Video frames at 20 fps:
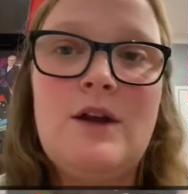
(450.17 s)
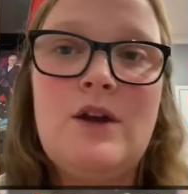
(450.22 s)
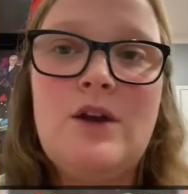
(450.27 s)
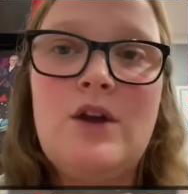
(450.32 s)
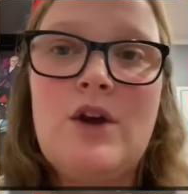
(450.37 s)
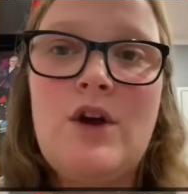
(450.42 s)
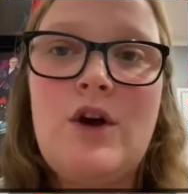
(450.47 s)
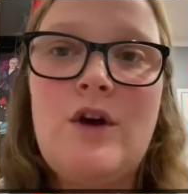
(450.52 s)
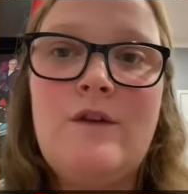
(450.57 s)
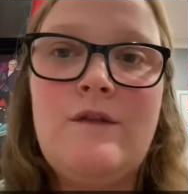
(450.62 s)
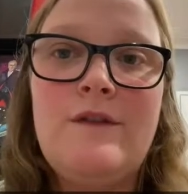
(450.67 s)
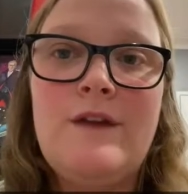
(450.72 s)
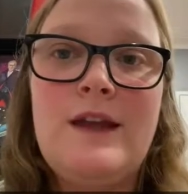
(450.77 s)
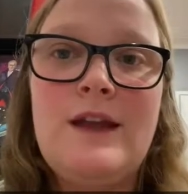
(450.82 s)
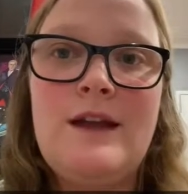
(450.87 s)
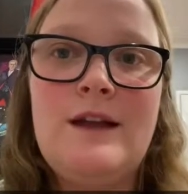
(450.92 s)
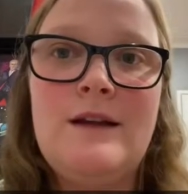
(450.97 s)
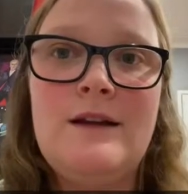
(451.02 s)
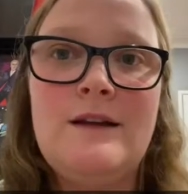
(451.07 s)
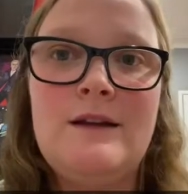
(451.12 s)

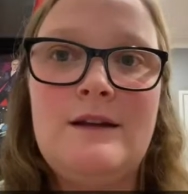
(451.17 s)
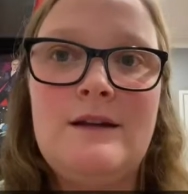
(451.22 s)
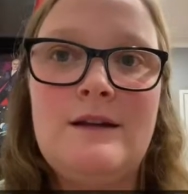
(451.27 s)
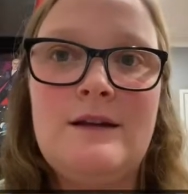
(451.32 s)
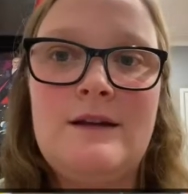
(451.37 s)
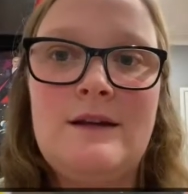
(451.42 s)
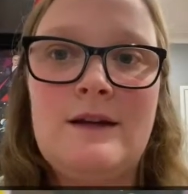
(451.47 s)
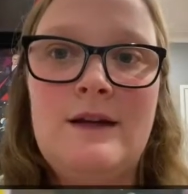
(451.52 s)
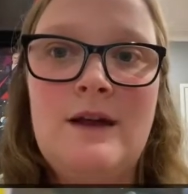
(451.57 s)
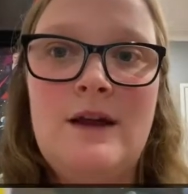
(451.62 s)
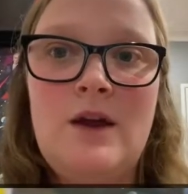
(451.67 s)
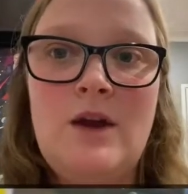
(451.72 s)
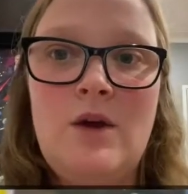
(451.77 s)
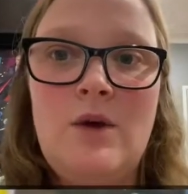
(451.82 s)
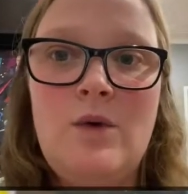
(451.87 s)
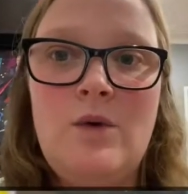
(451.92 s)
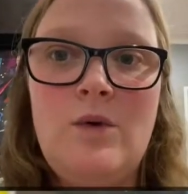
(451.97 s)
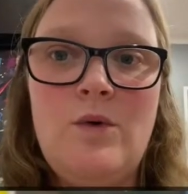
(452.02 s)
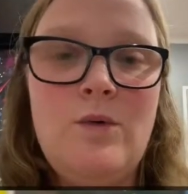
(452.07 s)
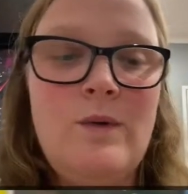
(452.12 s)
Koffing.
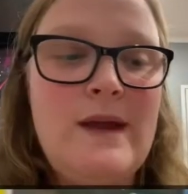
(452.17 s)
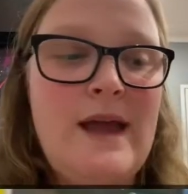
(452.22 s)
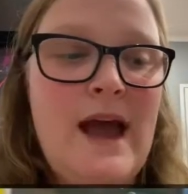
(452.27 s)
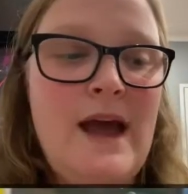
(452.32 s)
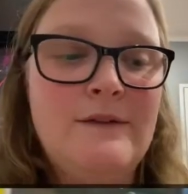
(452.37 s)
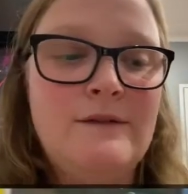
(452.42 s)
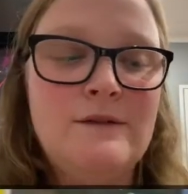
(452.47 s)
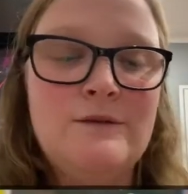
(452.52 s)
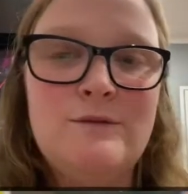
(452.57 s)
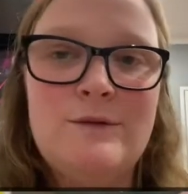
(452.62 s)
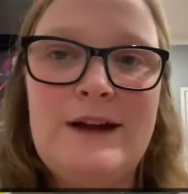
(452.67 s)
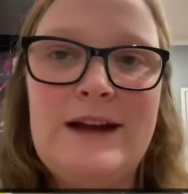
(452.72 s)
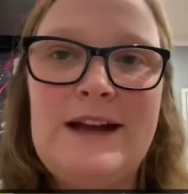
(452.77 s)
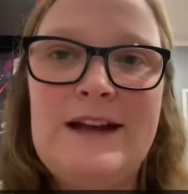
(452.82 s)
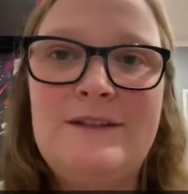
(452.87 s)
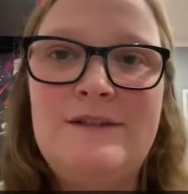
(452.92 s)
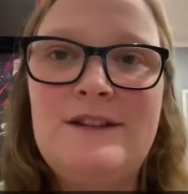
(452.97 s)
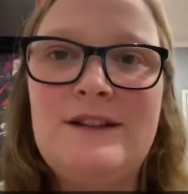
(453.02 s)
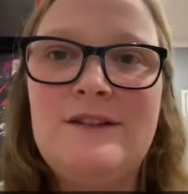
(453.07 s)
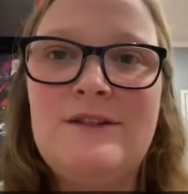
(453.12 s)
Oh, we have a
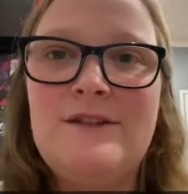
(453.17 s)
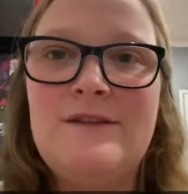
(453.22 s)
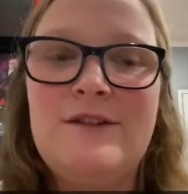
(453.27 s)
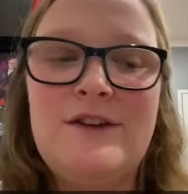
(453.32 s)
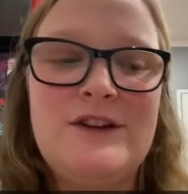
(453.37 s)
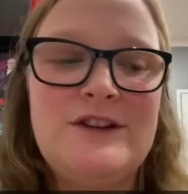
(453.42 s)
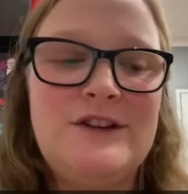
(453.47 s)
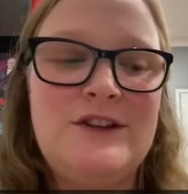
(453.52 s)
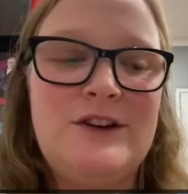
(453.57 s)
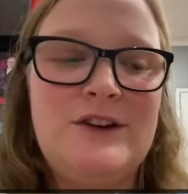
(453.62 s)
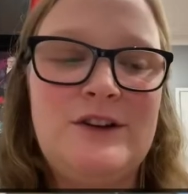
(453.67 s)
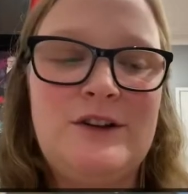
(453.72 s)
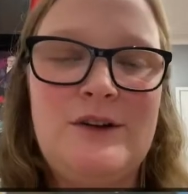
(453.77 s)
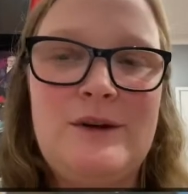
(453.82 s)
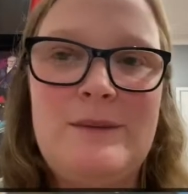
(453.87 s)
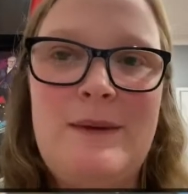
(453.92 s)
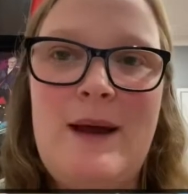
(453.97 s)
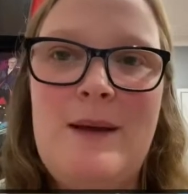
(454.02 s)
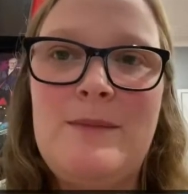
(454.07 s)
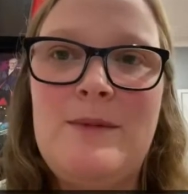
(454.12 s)
rare for the reverse holo.
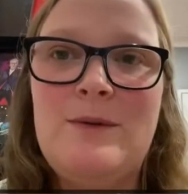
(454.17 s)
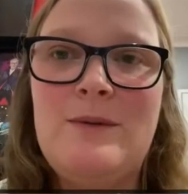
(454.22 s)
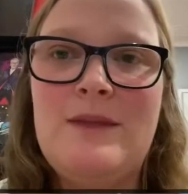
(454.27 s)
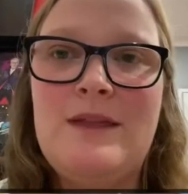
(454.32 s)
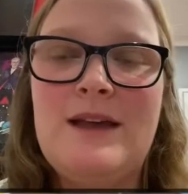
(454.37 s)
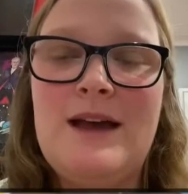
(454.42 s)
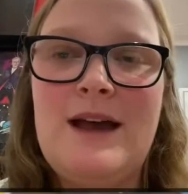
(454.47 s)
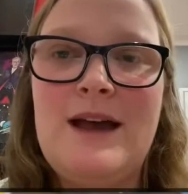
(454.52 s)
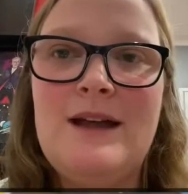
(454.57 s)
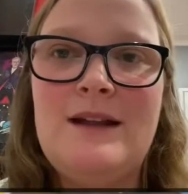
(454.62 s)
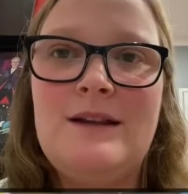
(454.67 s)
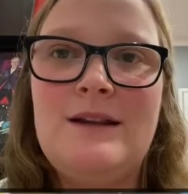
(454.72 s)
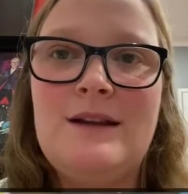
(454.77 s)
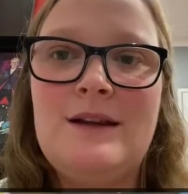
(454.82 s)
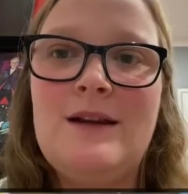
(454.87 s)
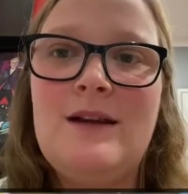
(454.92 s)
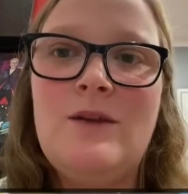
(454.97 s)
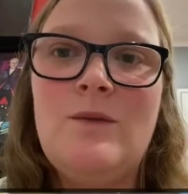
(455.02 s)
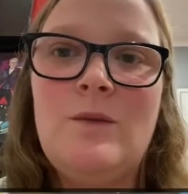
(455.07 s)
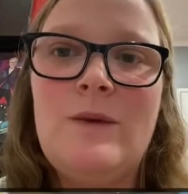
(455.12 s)
I'm happy with that.
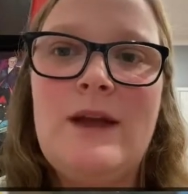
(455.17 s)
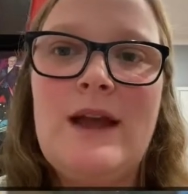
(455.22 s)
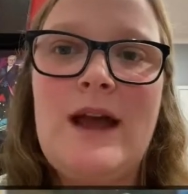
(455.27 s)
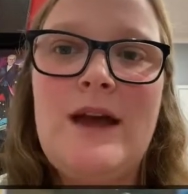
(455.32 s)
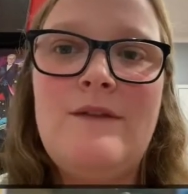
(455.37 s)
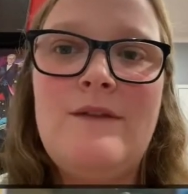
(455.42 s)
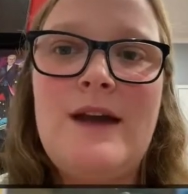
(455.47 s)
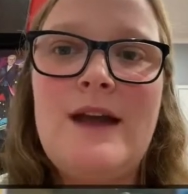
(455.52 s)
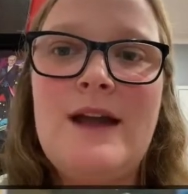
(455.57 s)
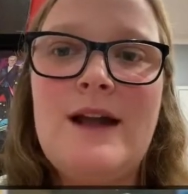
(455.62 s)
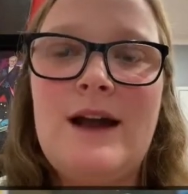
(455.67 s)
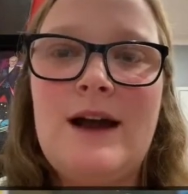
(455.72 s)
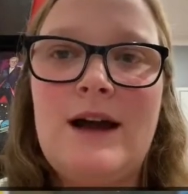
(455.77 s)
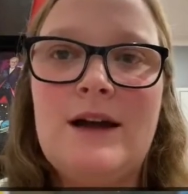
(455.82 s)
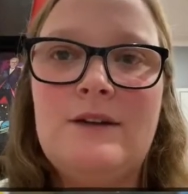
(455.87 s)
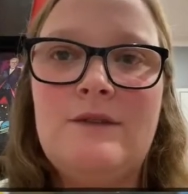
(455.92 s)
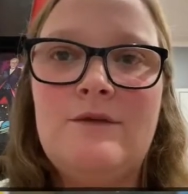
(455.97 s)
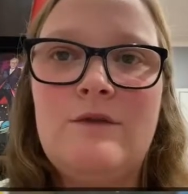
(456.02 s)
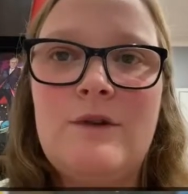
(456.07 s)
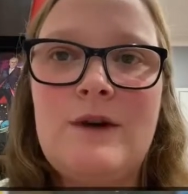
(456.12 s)
We have a
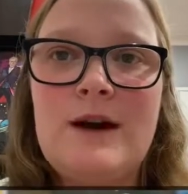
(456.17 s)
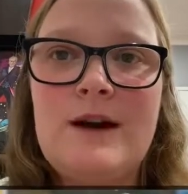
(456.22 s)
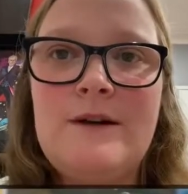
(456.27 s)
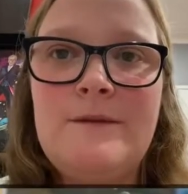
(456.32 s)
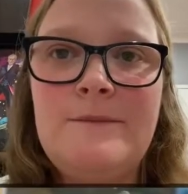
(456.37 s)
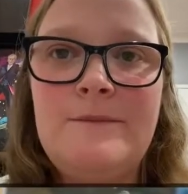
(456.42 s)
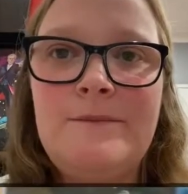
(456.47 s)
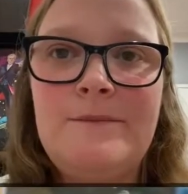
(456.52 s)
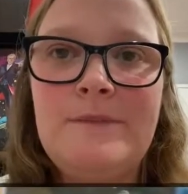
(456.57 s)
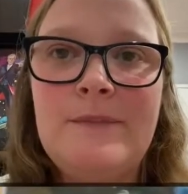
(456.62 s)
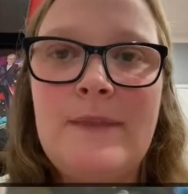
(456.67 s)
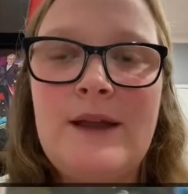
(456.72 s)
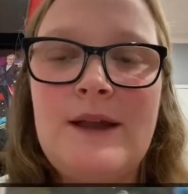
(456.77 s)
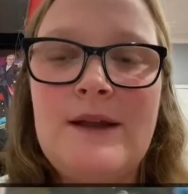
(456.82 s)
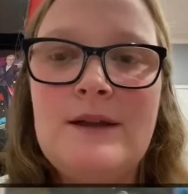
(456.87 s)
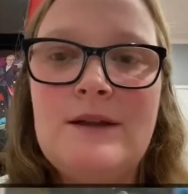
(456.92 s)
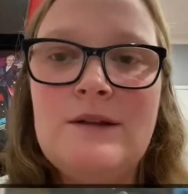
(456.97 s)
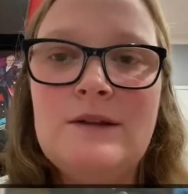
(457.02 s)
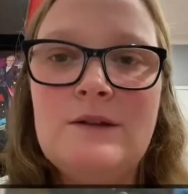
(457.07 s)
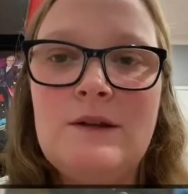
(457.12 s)
Gardevoir,
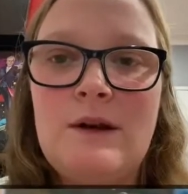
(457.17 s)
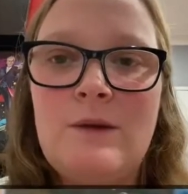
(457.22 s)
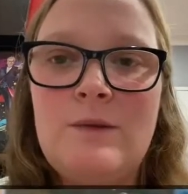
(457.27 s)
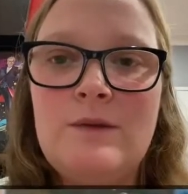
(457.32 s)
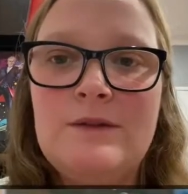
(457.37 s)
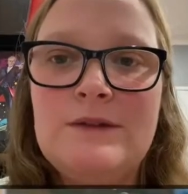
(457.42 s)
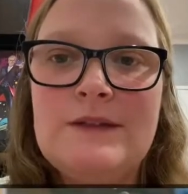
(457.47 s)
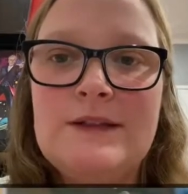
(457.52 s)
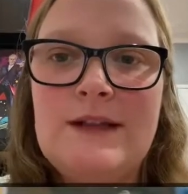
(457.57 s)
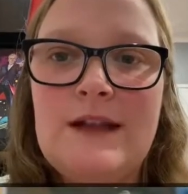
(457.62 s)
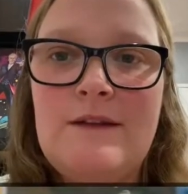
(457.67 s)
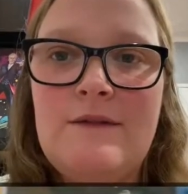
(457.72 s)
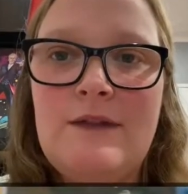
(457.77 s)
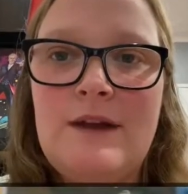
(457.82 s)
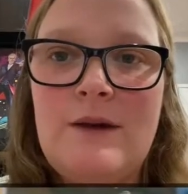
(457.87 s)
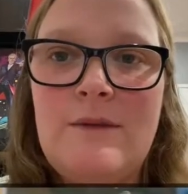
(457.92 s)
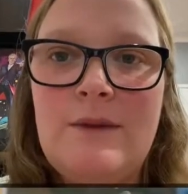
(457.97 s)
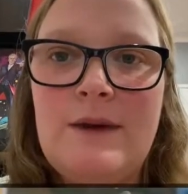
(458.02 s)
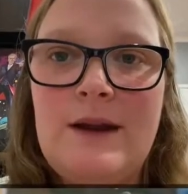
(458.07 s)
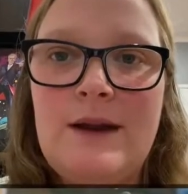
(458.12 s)
so I will sleeve
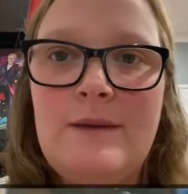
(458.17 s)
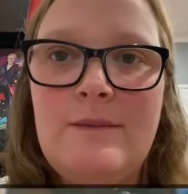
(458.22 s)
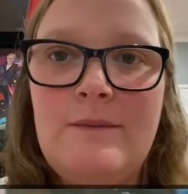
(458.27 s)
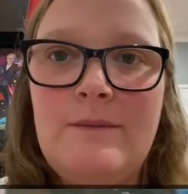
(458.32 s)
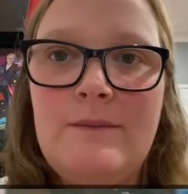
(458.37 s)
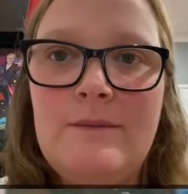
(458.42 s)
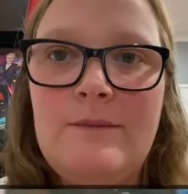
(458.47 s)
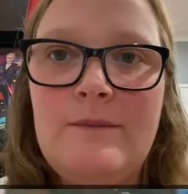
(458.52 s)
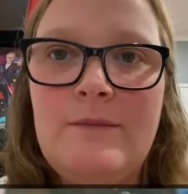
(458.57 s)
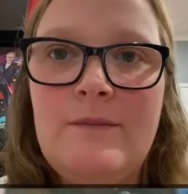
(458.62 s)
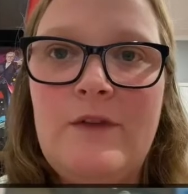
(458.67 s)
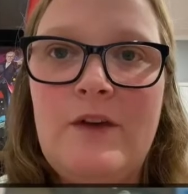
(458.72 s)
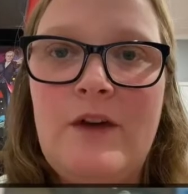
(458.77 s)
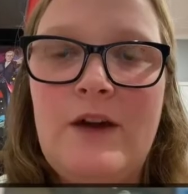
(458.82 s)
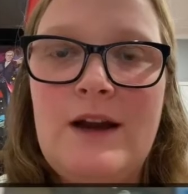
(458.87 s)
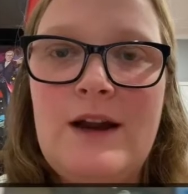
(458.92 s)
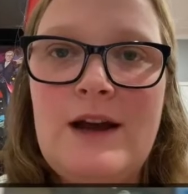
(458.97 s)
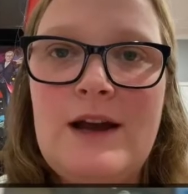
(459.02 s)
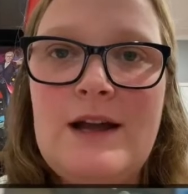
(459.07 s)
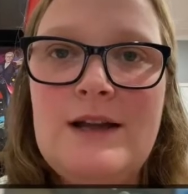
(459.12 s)
that one up.
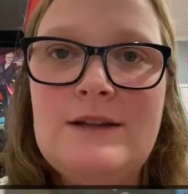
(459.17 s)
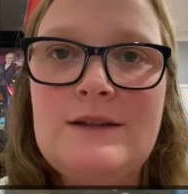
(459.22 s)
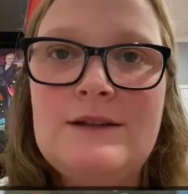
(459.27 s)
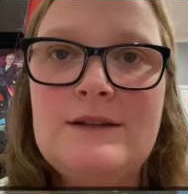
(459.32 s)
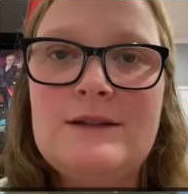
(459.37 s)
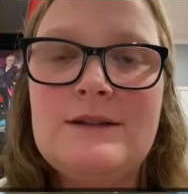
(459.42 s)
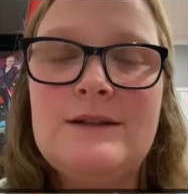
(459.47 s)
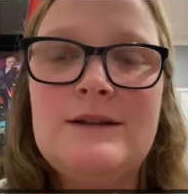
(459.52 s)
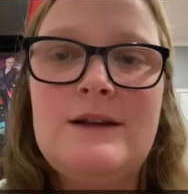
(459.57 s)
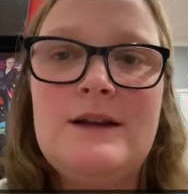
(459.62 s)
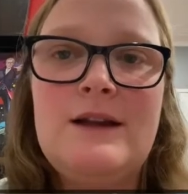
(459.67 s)
Very nice.